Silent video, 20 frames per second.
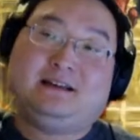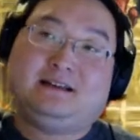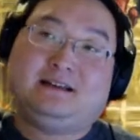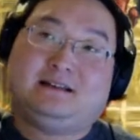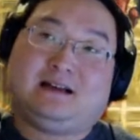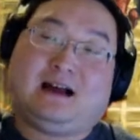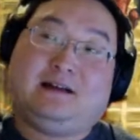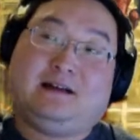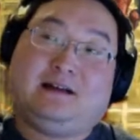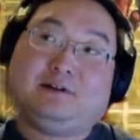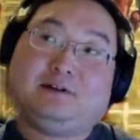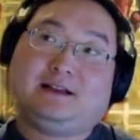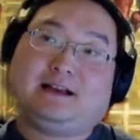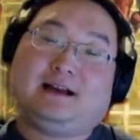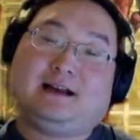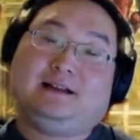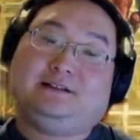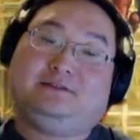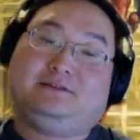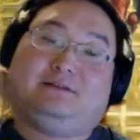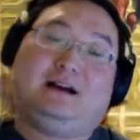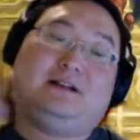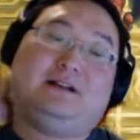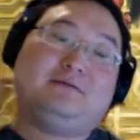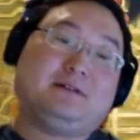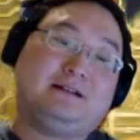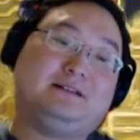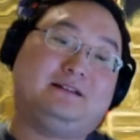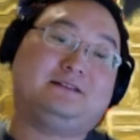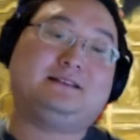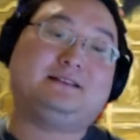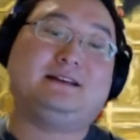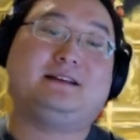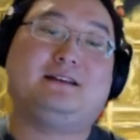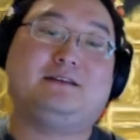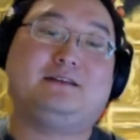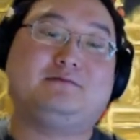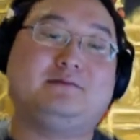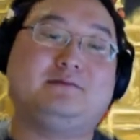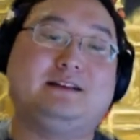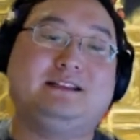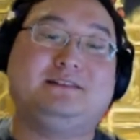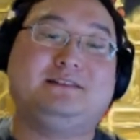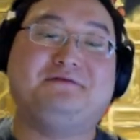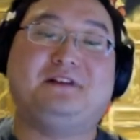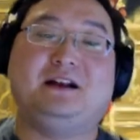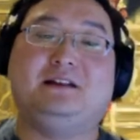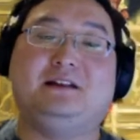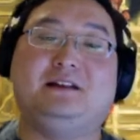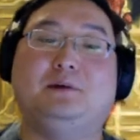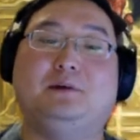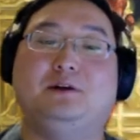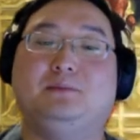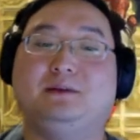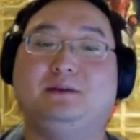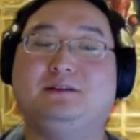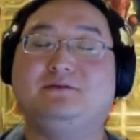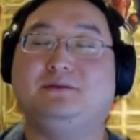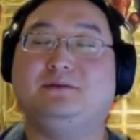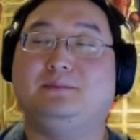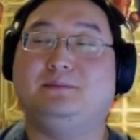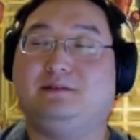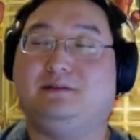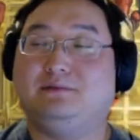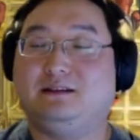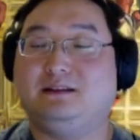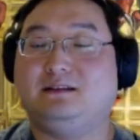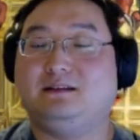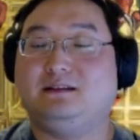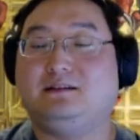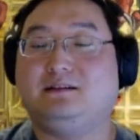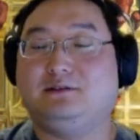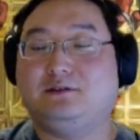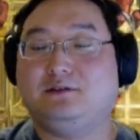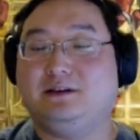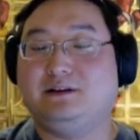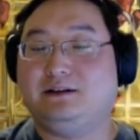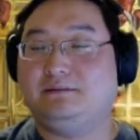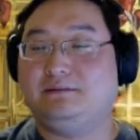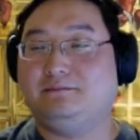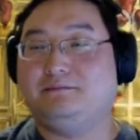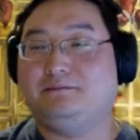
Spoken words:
I really got into it. There's like three defining moments for me with the Korean